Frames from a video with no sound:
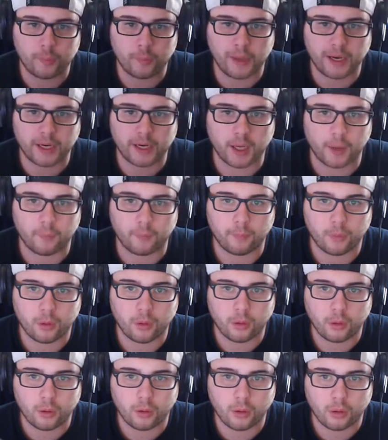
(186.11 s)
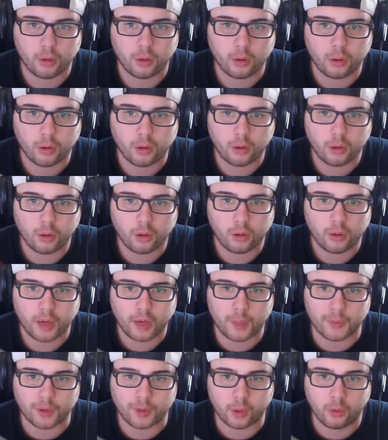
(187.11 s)
Pick it up.
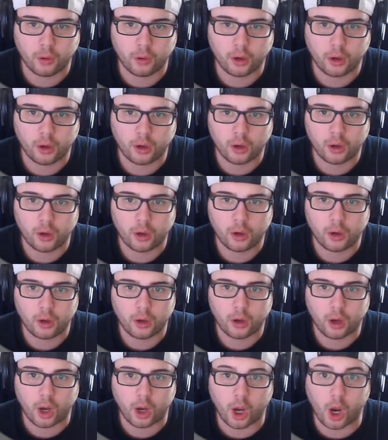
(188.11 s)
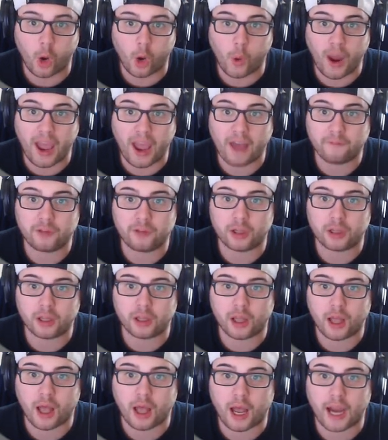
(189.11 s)
There we go. Oh, I have to...
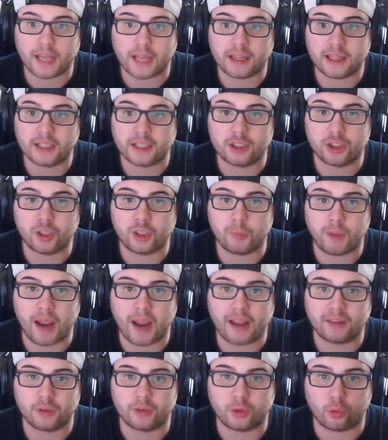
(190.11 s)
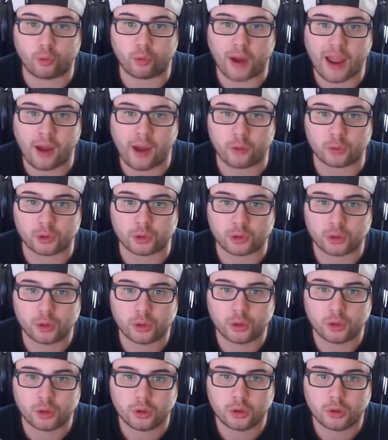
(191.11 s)
I legit have to crouch.
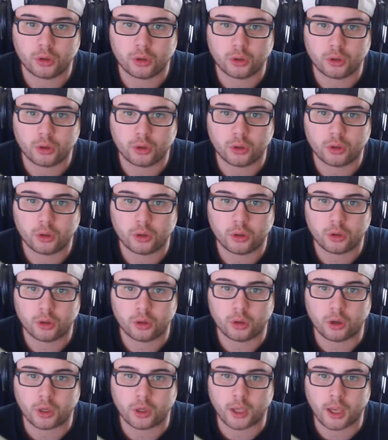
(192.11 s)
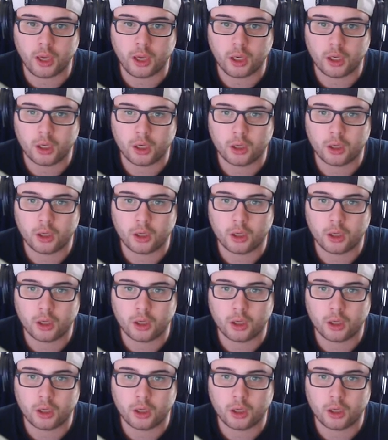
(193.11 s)
Okay.